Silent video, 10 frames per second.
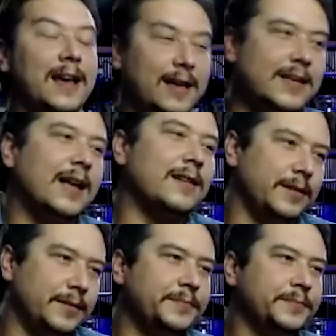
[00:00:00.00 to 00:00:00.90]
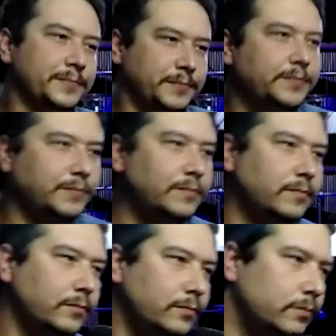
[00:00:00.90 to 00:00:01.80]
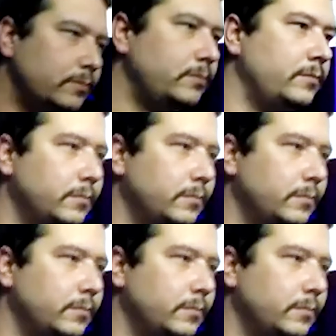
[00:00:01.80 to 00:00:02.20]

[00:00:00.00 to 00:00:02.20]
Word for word: To the vamp of the song. That was before they